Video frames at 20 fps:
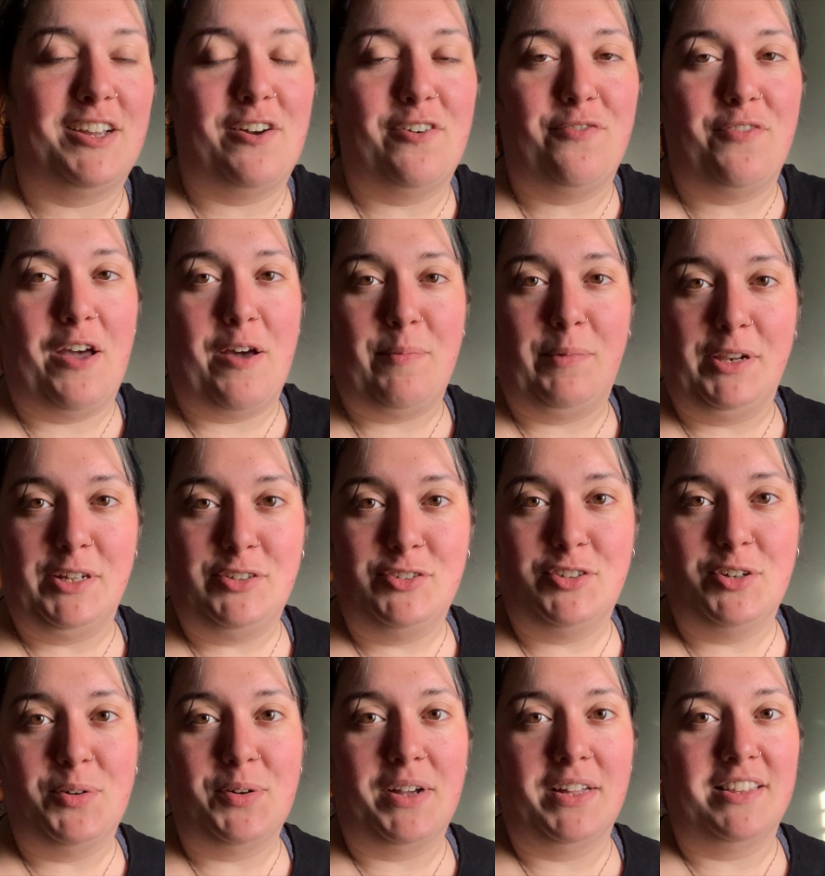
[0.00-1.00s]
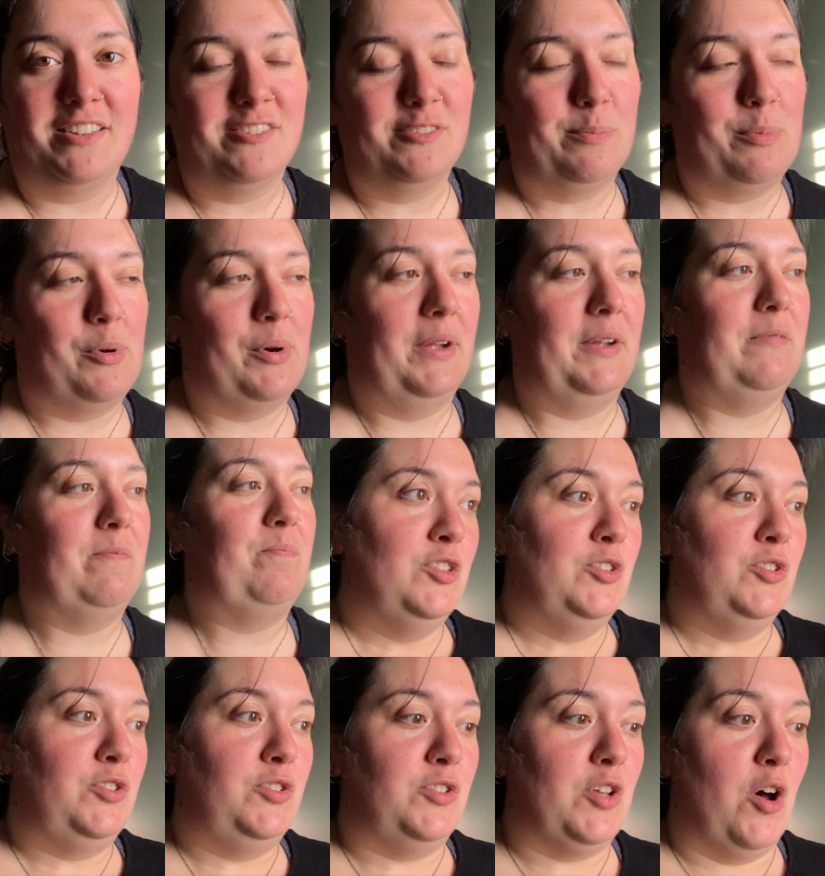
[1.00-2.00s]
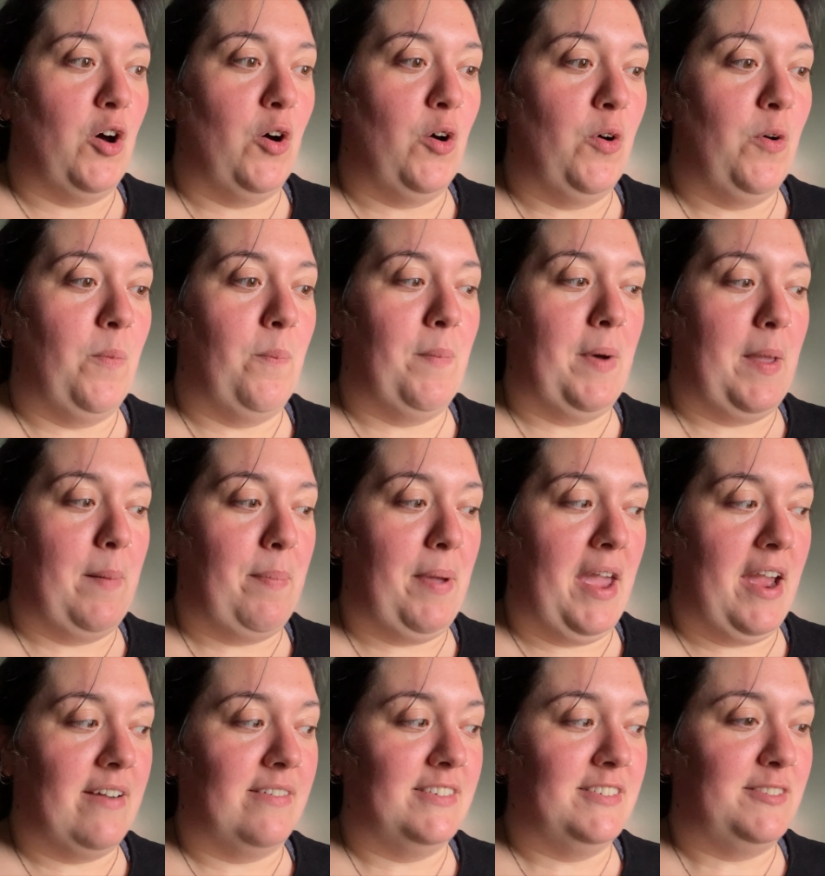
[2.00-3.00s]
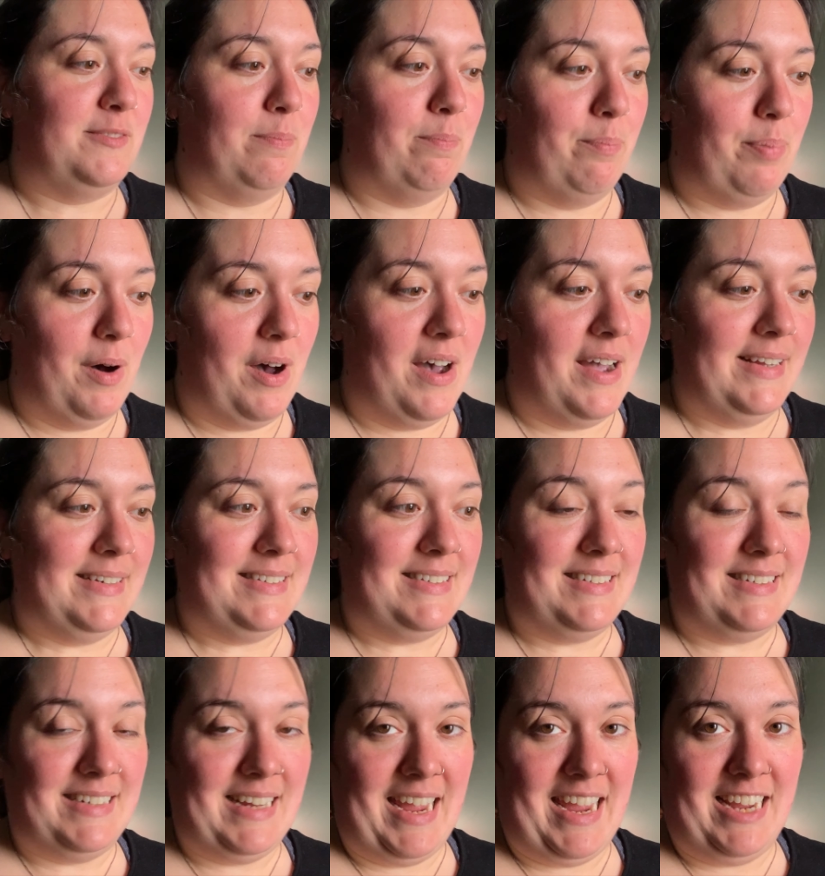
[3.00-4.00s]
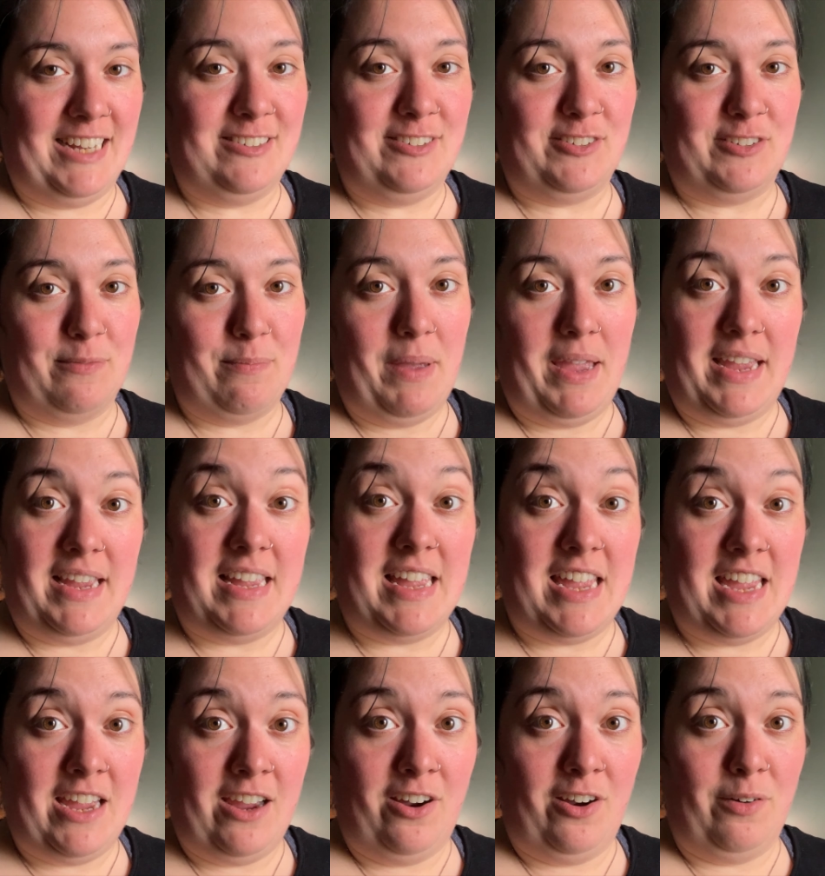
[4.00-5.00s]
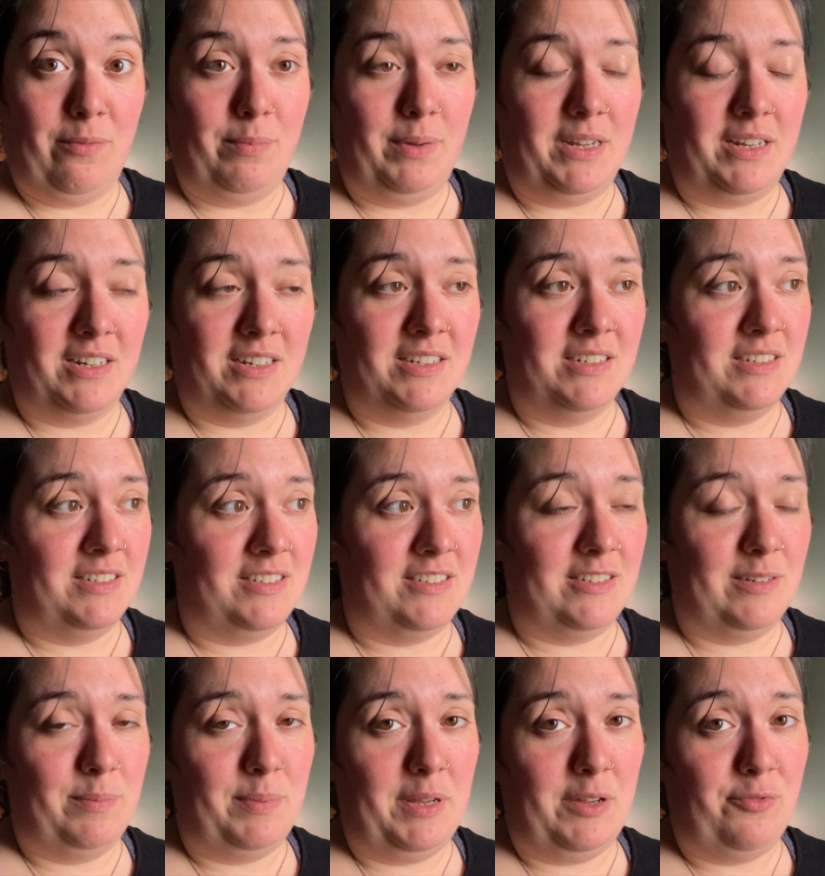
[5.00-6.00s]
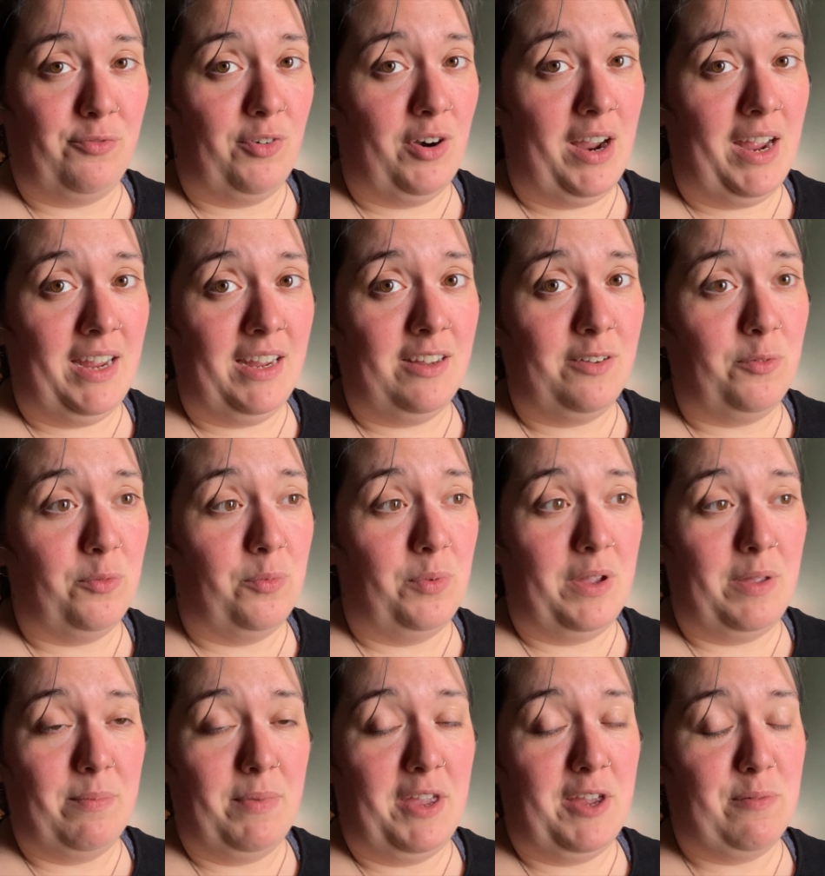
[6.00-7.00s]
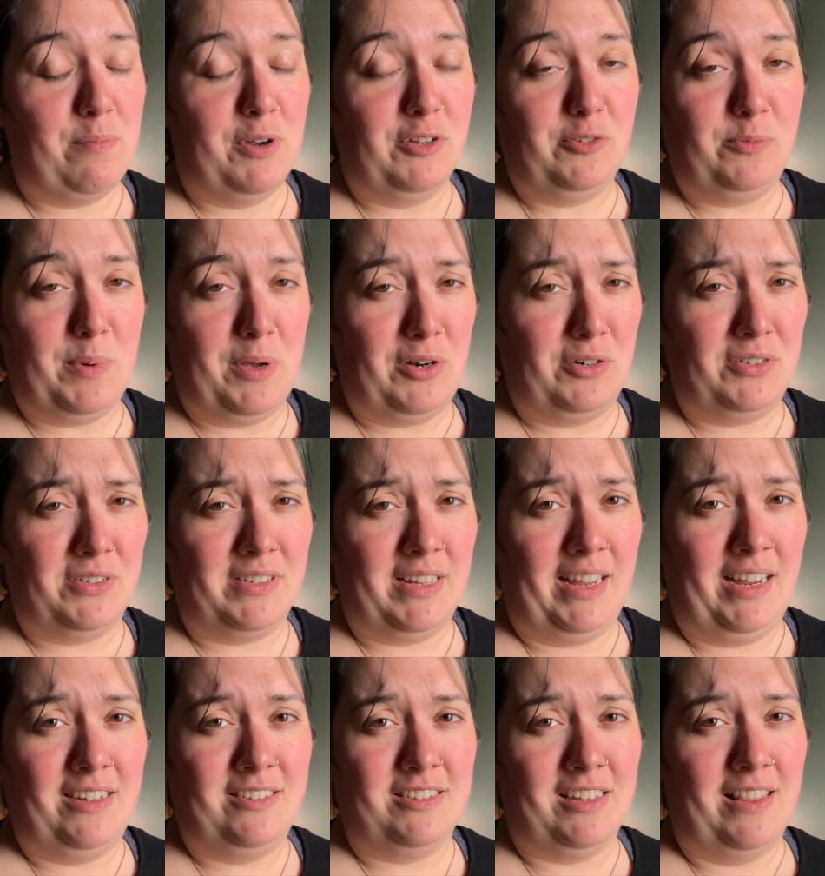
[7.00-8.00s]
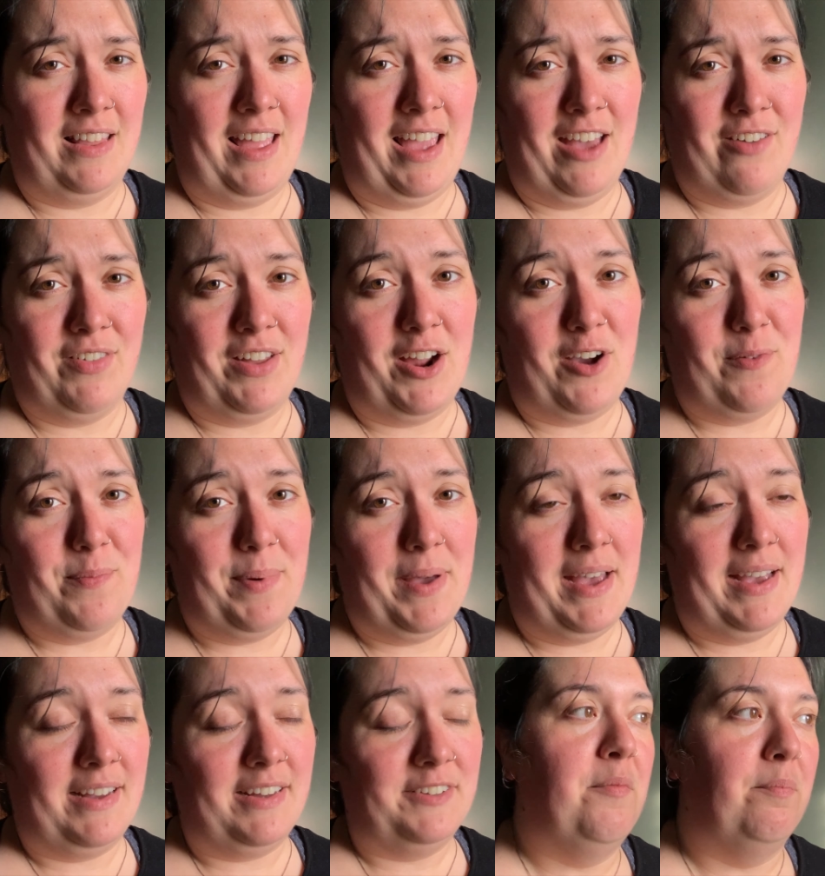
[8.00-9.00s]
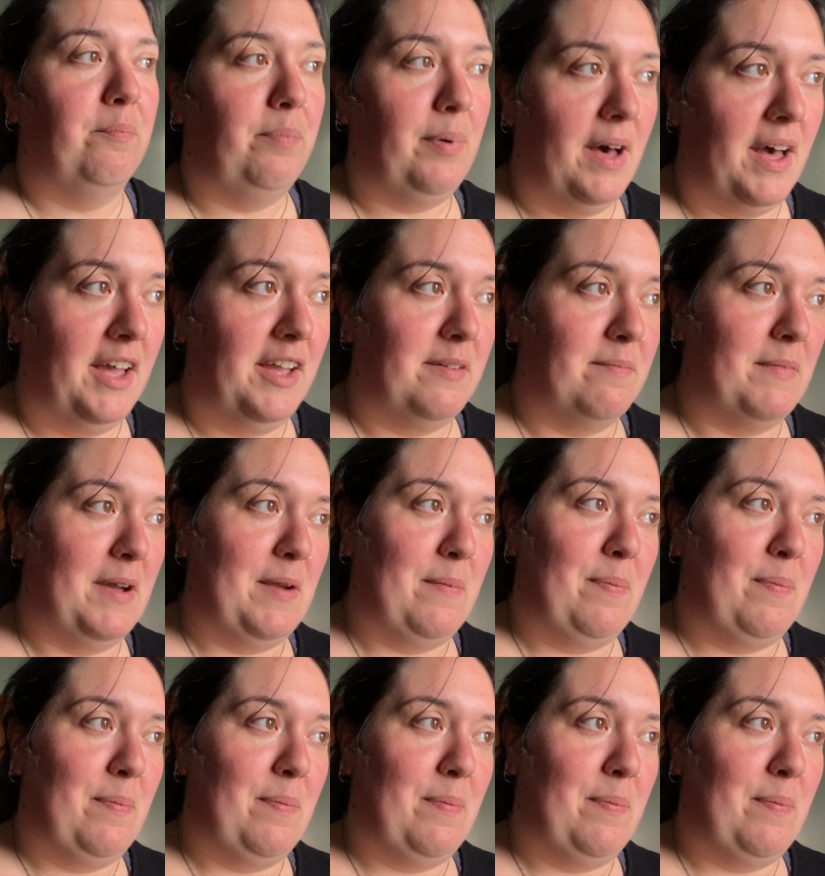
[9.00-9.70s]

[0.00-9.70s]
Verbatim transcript: a family joke at this point. So my parents bought steaks to make here because to be frank, we make much better steaks than they have at Outback. But my